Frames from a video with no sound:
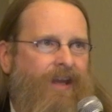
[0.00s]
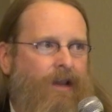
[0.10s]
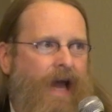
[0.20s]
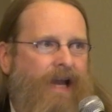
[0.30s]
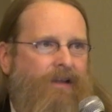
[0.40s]
it
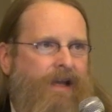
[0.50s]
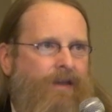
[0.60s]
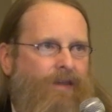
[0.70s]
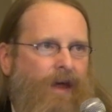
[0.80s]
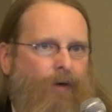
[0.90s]

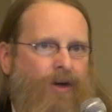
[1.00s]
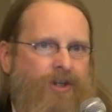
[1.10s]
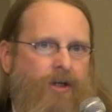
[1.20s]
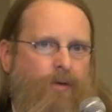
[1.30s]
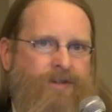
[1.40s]
likely that
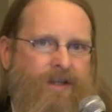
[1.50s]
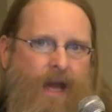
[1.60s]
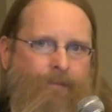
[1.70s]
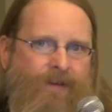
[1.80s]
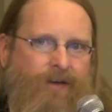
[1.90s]
Russia was
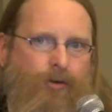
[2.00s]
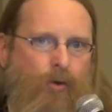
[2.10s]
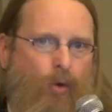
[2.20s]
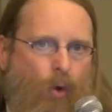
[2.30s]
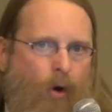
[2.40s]
attempting
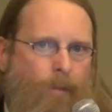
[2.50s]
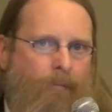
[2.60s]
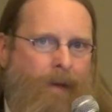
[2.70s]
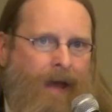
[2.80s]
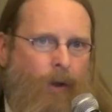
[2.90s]
to, quote,
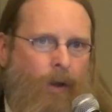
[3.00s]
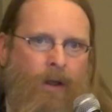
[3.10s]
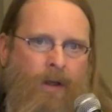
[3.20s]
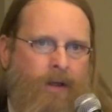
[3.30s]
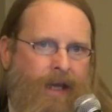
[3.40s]

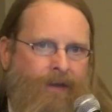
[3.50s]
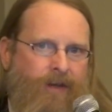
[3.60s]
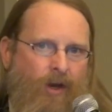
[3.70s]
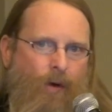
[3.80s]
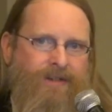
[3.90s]
meddle in
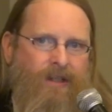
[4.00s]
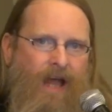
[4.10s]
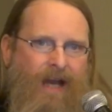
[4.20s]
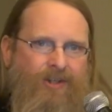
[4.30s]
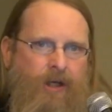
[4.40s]
the U.S.
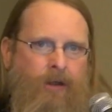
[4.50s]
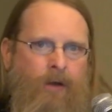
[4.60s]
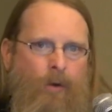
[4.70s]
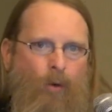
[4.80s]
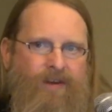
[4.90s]
election,
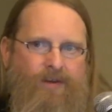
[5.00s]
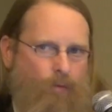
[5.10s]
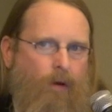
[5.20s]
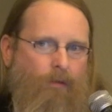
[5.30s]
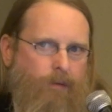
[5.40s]
with,
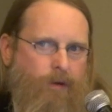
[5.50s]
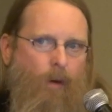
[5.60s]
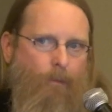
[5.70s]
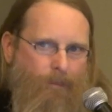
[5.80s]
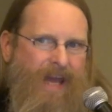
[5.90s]
you
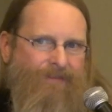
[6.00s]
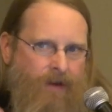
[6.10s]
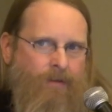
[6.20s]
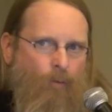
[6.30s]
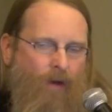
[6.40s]
know,
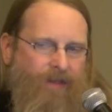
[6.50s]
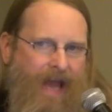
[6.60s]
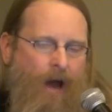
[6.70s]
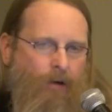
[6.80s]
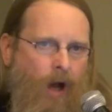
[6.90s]
given what
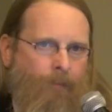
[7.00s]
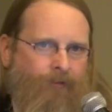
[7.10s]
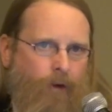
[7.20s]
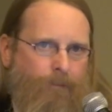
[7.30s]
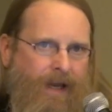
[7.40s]
the
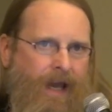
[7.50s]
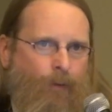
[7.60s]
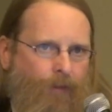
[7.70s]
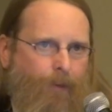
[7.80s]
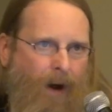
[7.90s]
outcomes could be
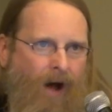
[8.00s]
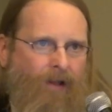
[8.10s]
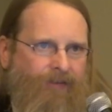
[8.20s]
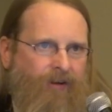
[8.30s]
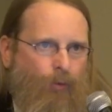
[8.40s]
and what the
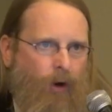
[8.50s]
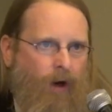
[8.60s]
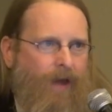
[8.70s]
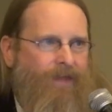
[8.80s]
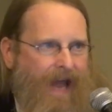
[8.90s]
policies were
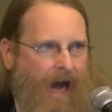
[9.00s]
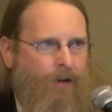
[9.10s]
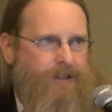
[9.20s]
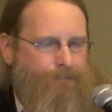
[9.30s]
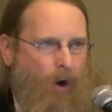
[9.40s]
and the
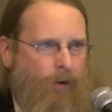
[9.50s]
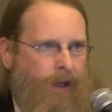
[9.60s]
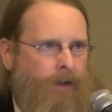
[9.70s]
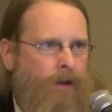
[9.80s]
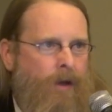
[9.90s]

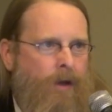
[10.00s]
outspoken